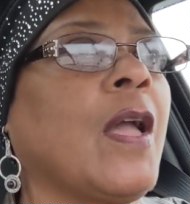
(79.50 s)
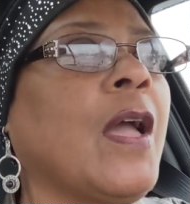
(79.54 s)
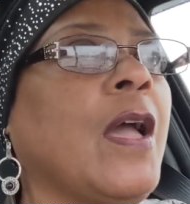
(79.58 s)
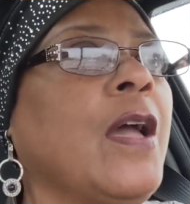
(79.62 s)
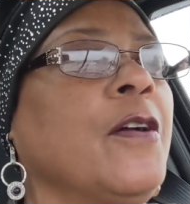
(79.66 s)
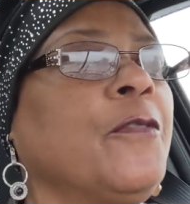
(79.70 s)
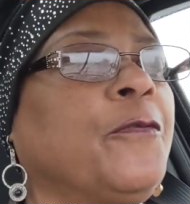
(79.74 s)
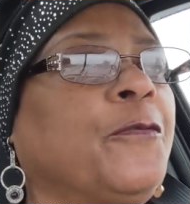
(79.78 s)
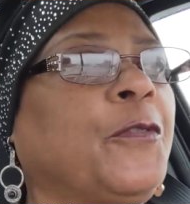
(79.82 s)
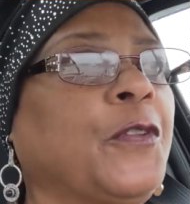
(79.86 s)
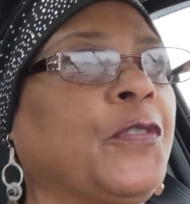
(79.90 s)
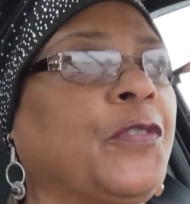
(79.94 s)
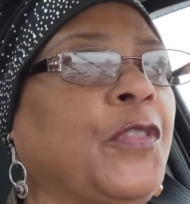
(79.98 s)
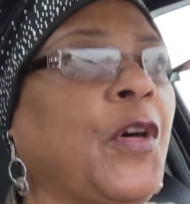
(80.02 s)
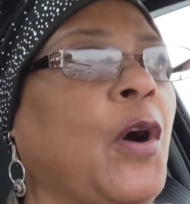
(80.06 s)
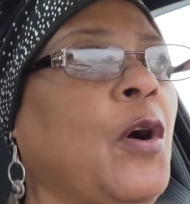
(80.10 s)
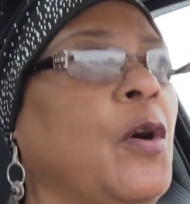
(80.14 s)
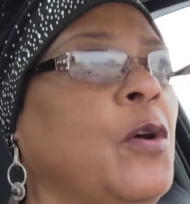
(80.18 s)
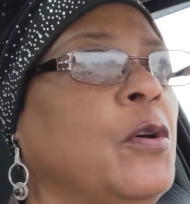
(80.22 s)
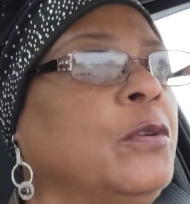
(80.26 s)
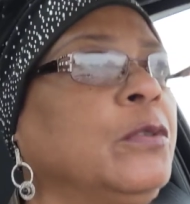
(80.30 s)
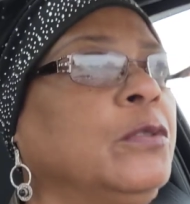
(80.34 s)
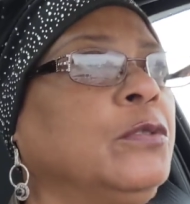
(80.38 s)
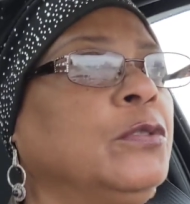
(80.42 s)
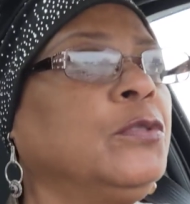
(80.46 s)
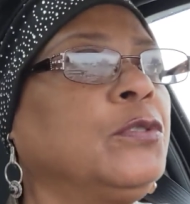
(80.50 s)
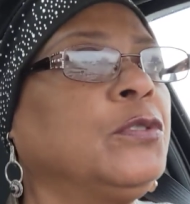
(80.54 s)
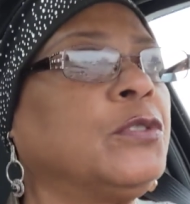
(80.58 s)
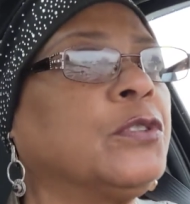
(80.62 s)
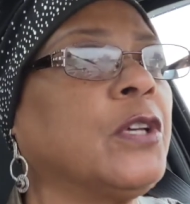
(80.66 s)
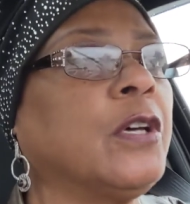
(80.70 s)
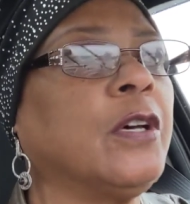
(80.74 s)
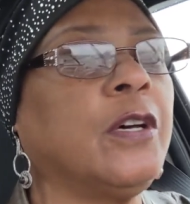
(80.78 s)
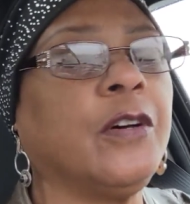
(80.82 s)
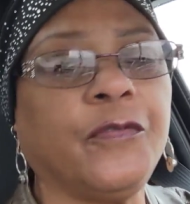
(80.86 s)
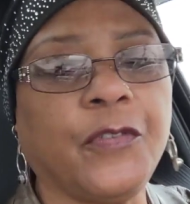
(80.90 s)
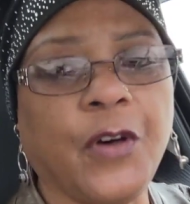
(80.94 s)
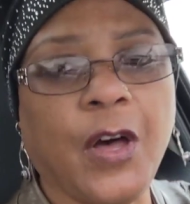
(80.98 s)
And for those
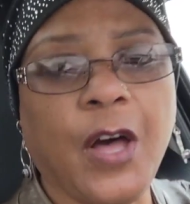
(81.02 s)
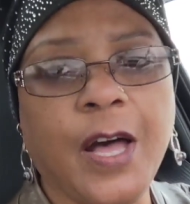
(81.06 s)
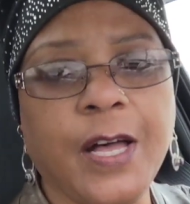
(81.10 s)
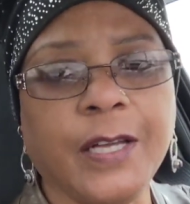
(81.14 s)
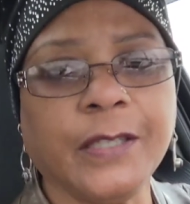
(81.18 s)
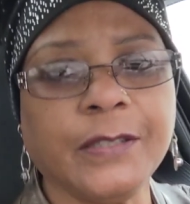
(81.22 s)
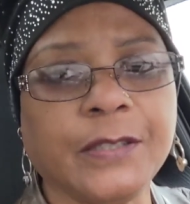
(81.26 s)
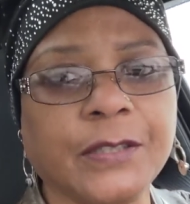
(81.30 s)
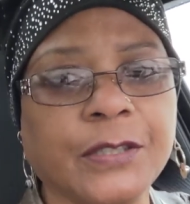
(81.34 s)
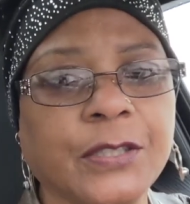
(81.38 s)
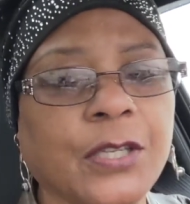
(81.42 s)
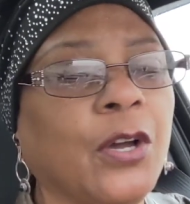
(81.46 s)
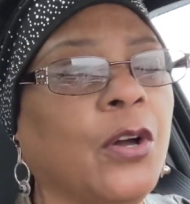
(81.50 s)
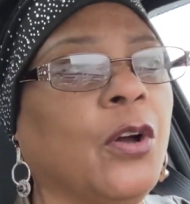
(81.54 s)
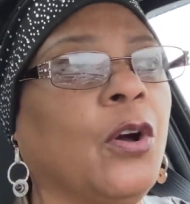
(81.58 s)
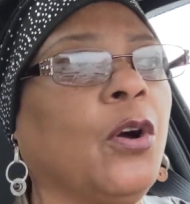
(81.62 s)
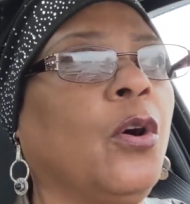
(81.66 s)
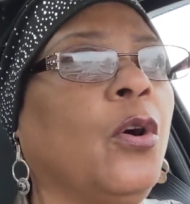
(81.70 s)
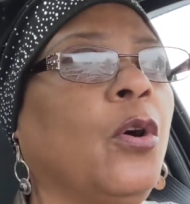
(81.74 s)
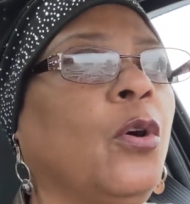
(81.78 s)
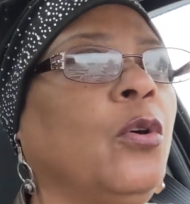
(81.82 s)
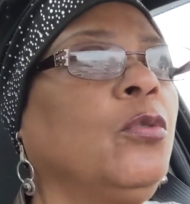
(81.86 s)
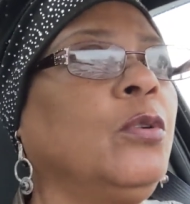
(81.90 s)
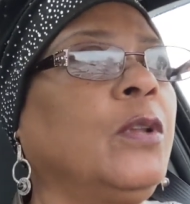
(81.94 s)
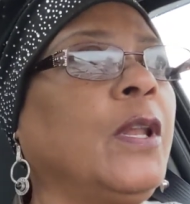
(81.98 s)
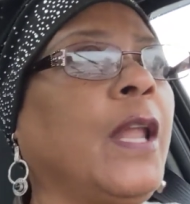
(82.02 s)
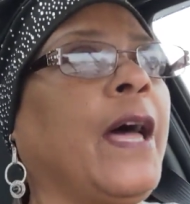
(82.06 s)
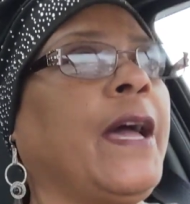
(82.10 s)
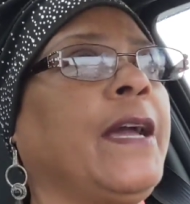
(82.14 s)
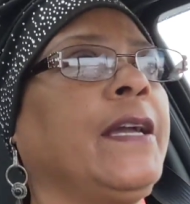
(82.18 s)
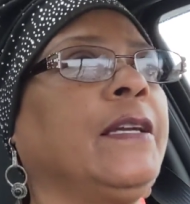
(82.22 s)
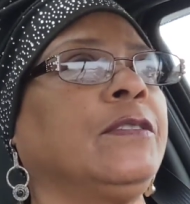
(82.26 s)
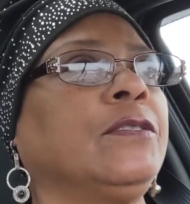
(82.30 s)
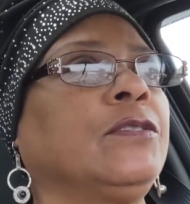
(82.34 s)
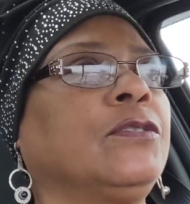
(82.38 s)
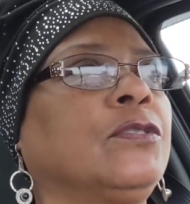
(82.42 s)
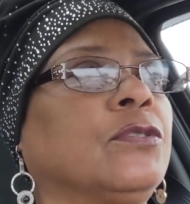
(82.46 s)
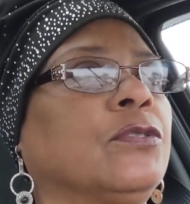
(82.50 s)
of us who
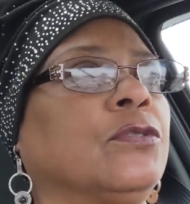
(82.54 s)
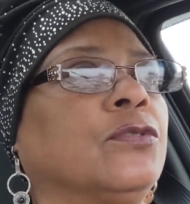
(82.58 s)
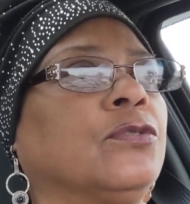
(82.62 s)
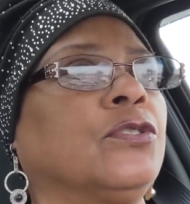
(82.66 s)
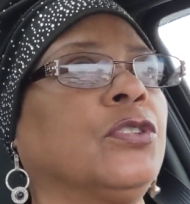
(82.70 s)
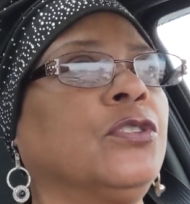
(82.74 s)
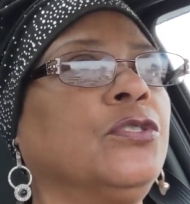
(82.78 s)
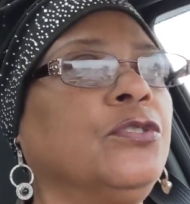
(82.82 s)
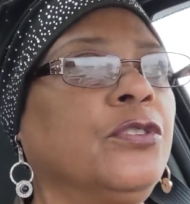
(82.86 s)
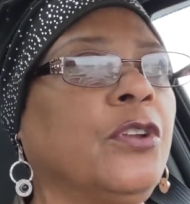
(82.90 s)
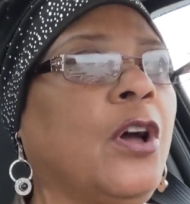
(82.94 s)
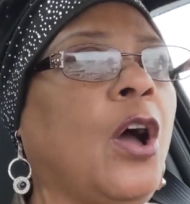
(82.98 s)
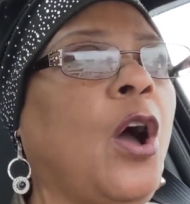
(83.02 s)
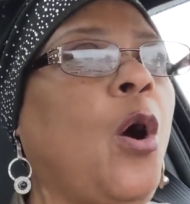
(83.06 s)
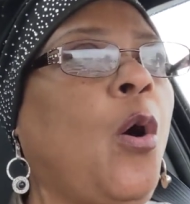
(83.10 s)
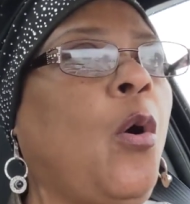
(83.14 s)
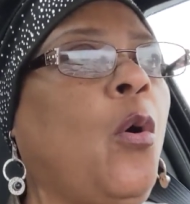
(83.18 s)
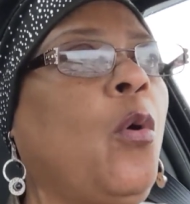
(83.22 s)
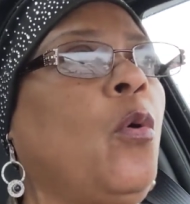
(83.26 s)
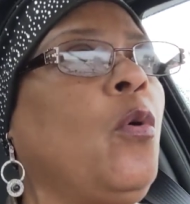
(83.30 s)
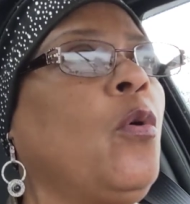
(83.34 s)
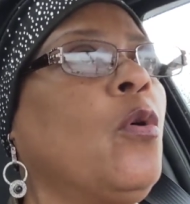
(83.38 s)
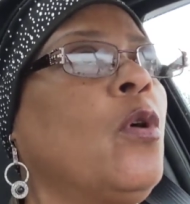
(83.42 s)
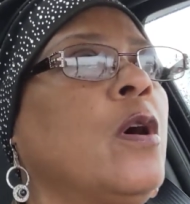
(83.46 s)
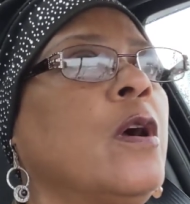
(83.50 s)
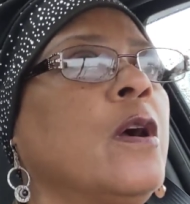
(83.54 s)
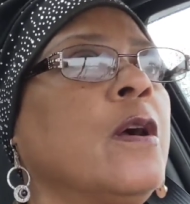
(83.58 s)
like to know